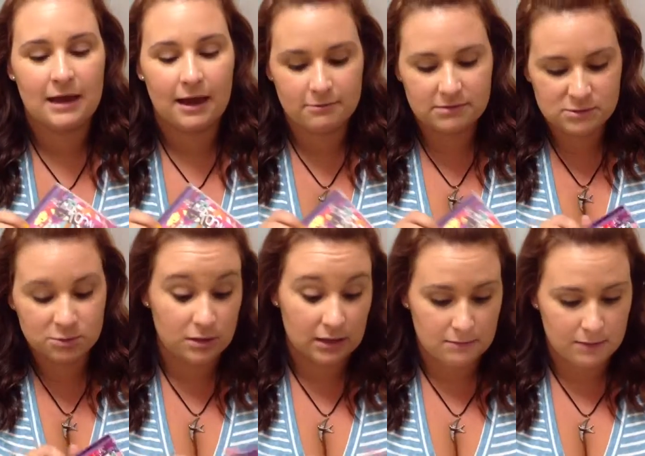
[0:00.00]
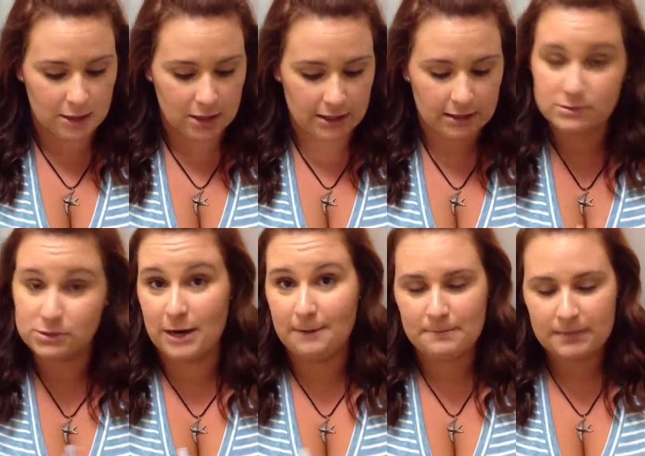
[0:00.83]
I was swooning in my car, it was
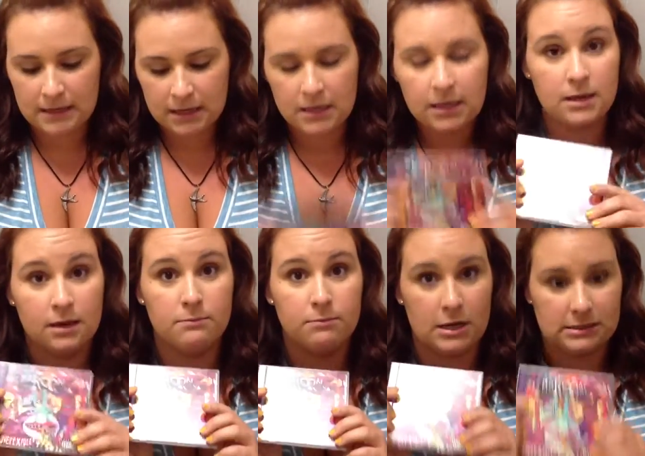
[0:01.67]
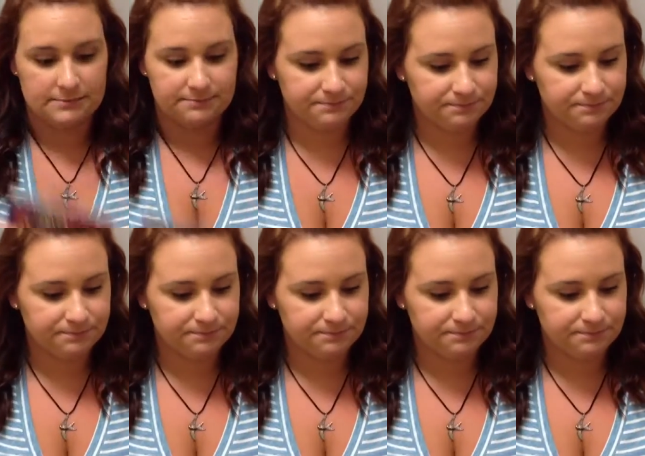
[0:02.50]
great, awesome.